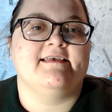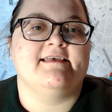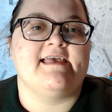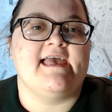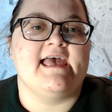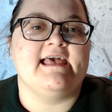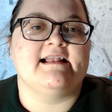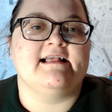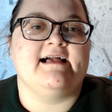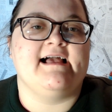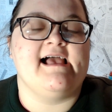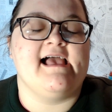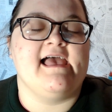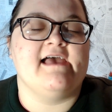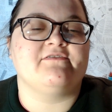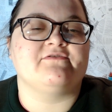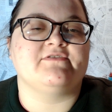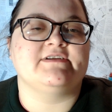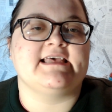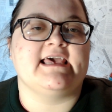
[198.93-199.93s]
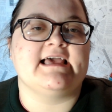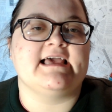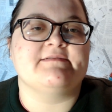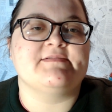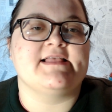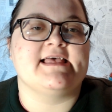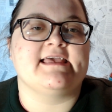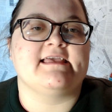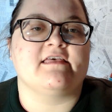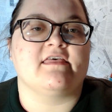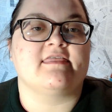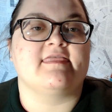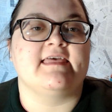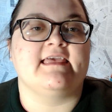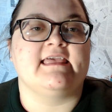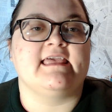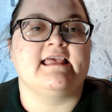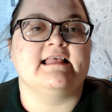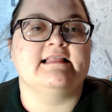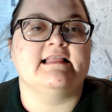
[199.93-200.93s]
And every day I'm,
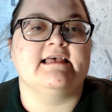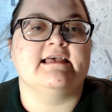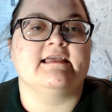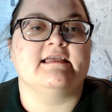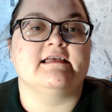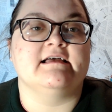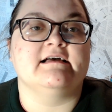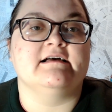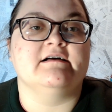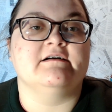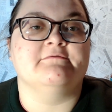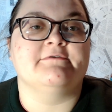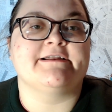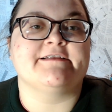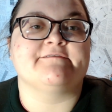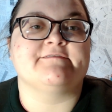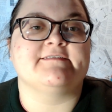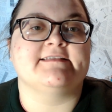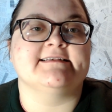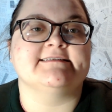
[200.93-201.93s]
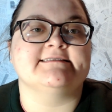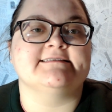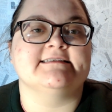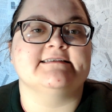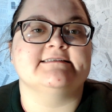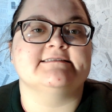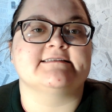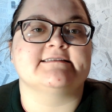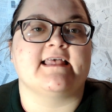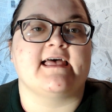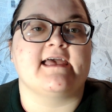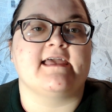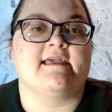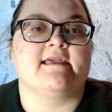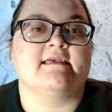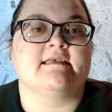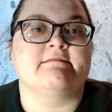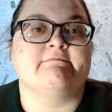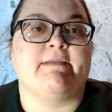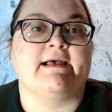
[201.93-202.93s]
thinking, oh, what if this is, my
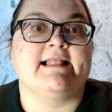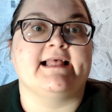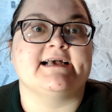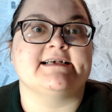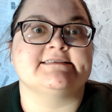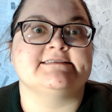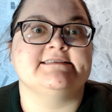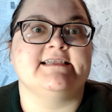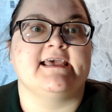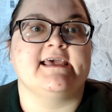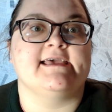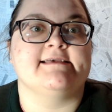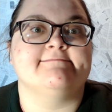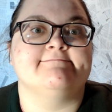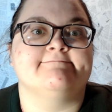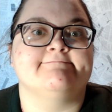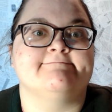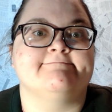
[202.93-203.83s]
last day?